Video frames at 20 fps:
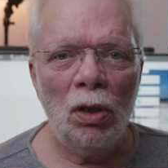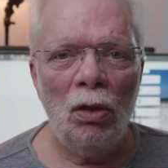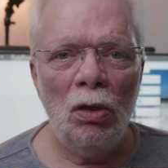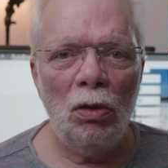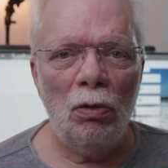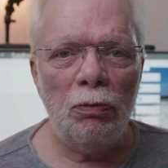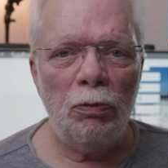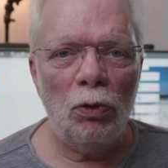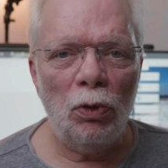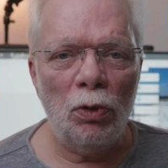
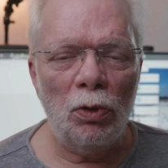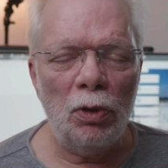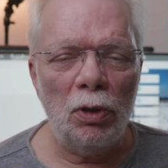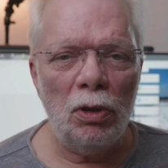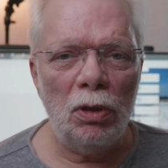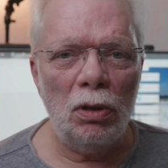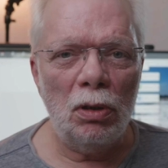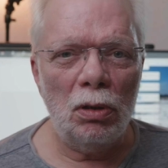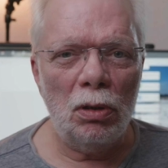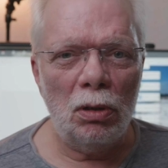for
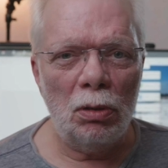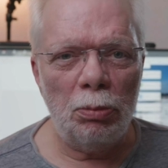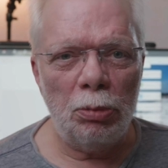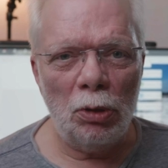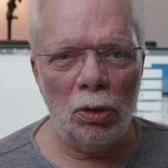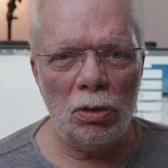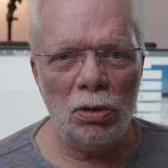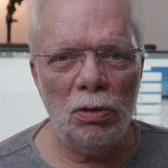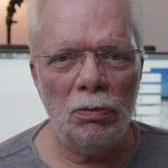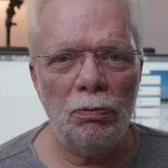the
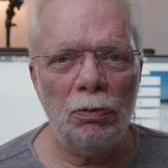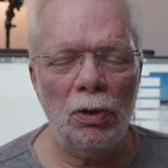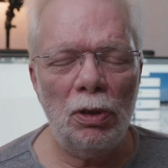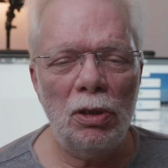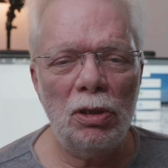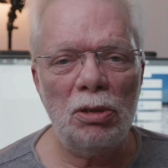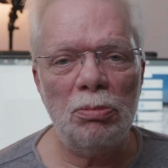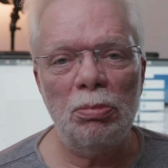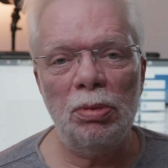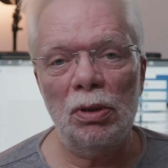proxy
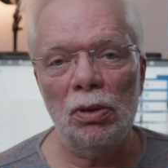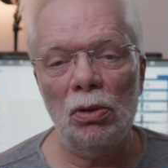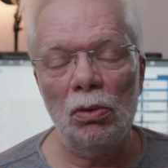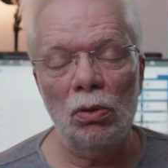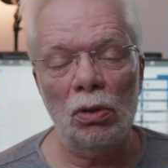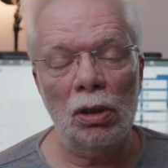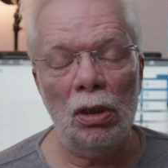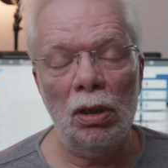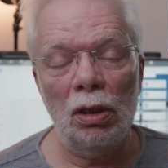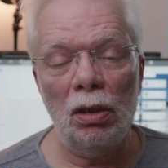files. But
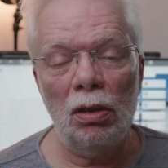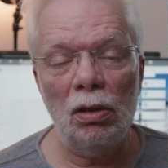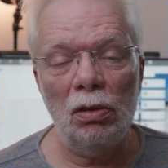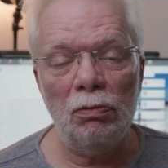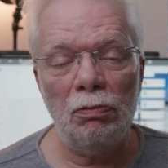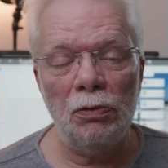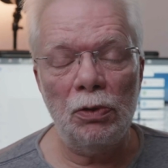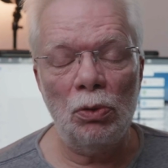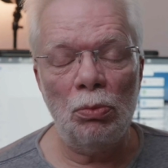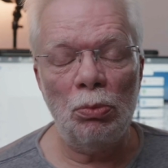okay, the
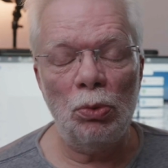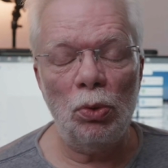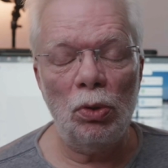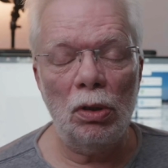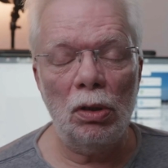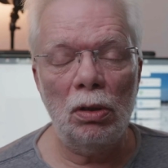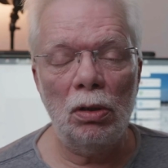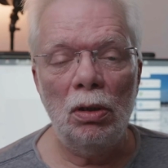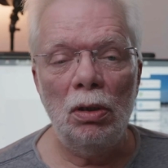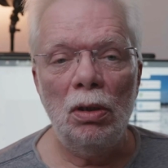
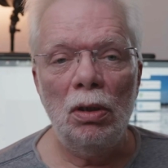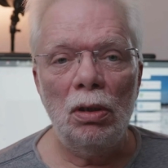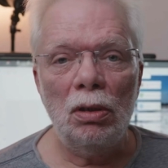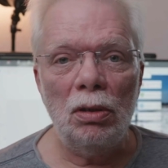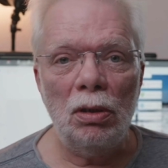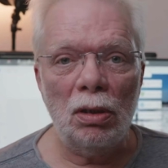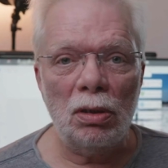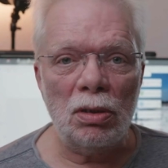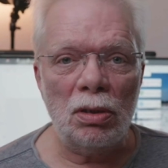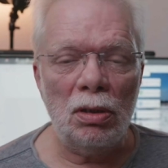firmware
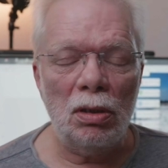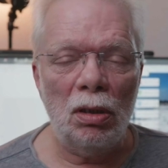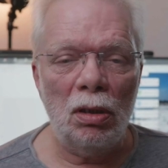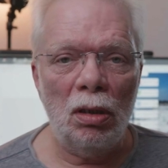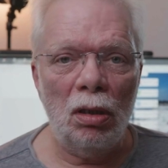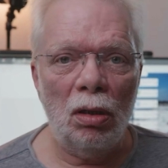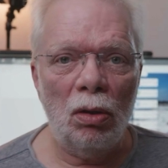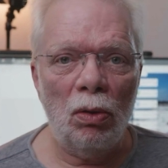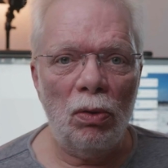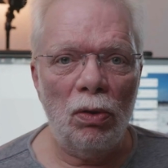doesn't
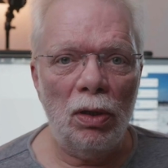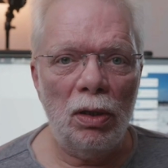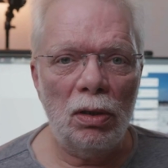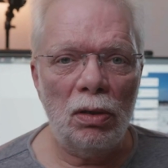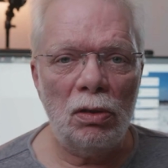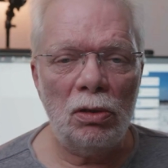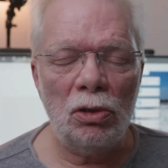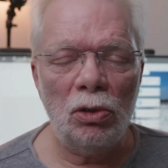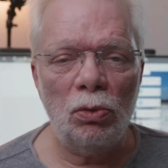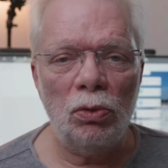allow that,
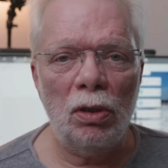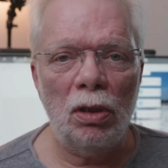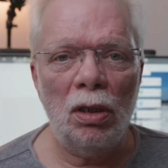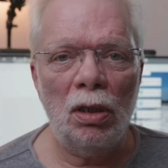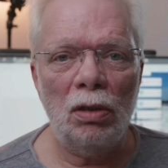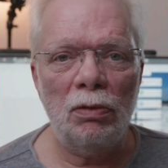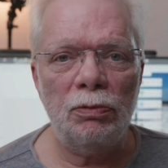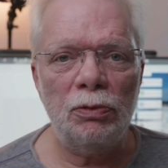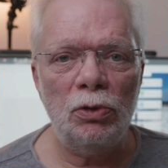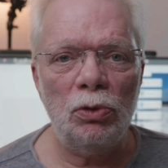so you
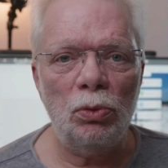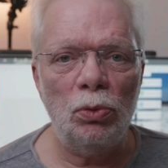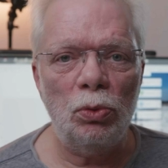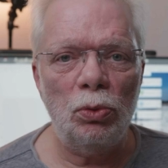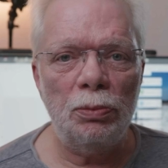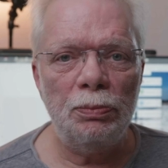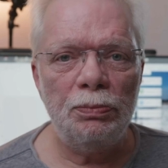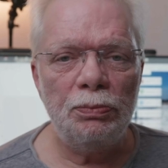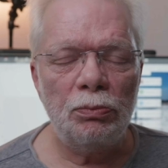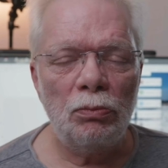have
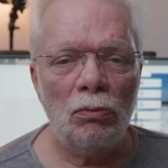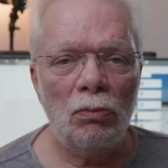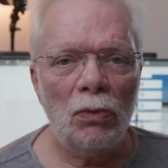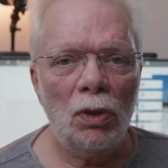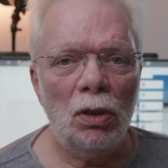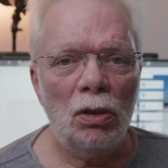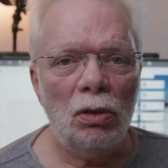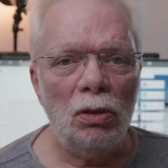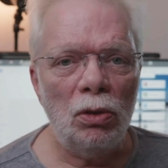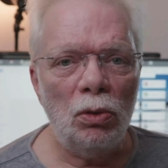to
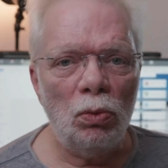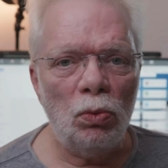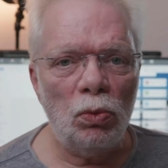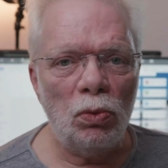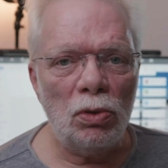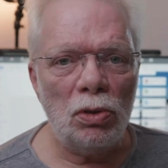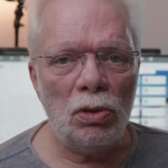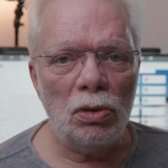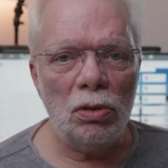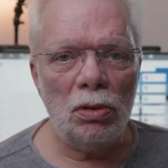
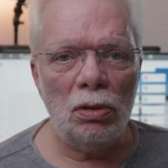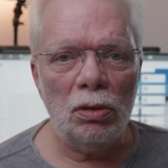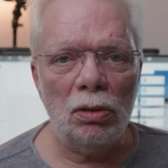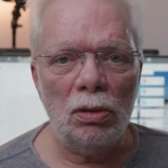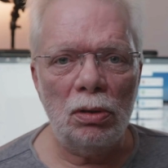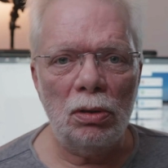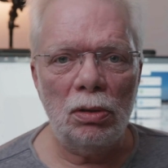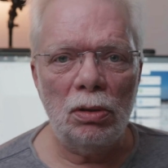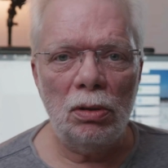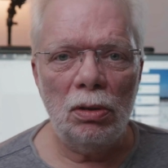use
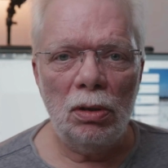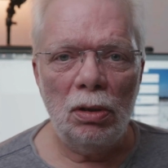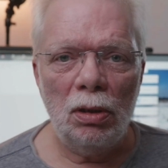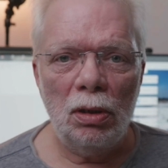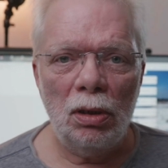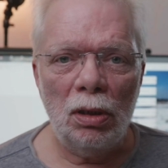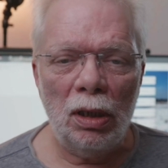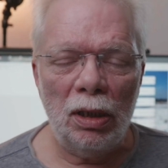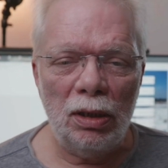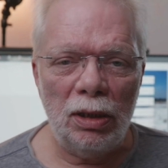
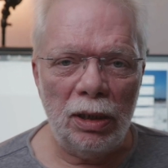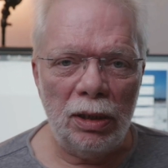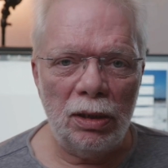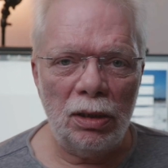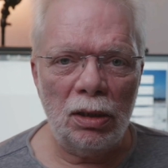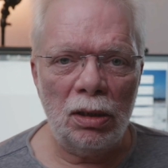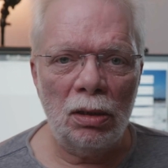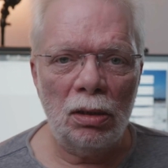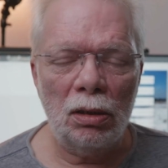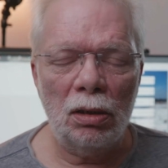
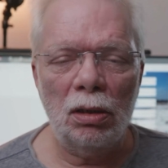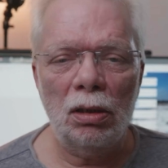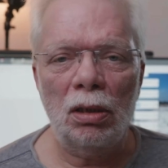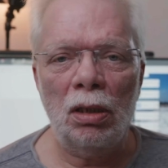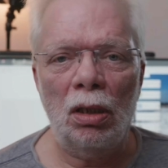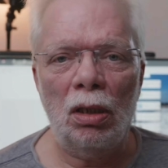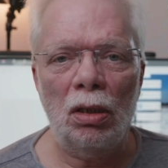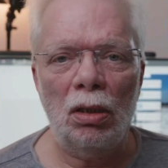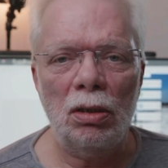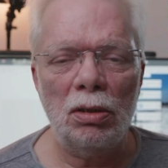identical
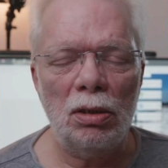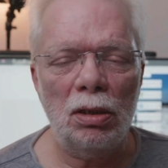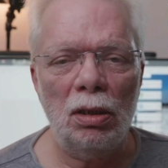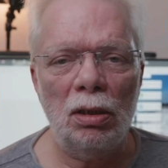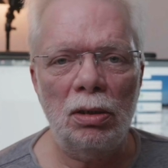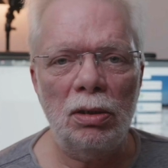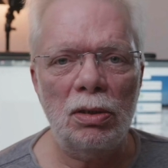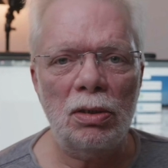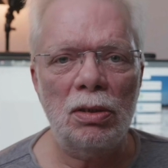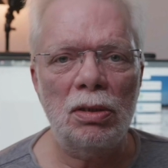cards, at
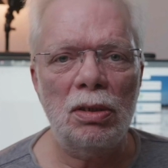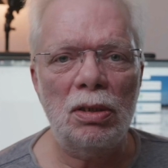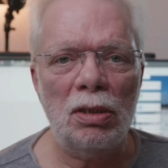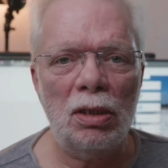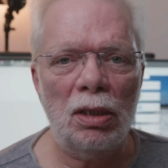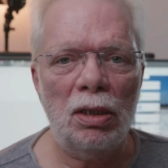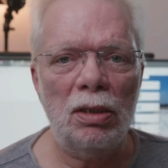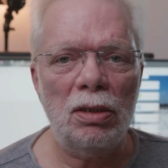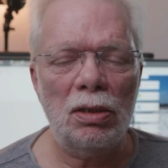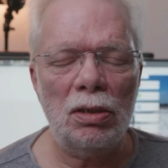least in
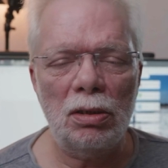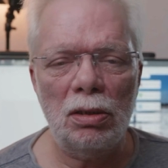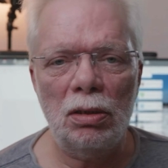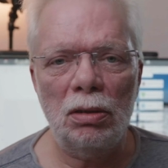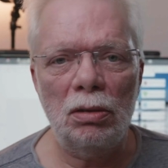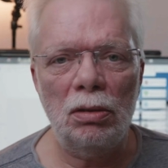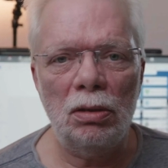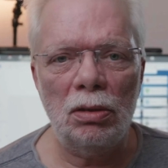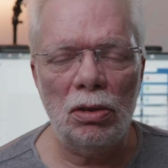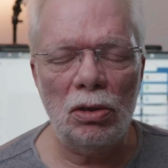size
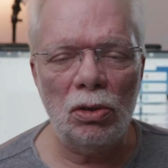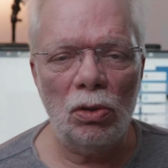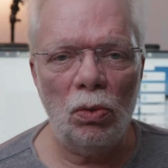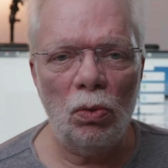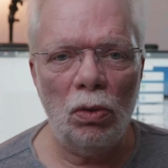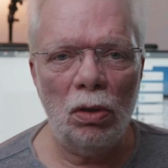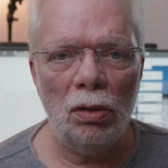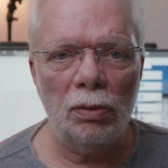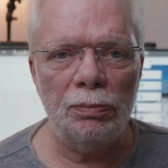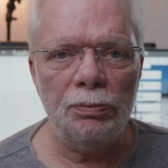and so
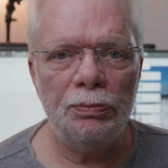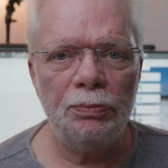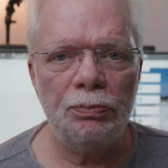on.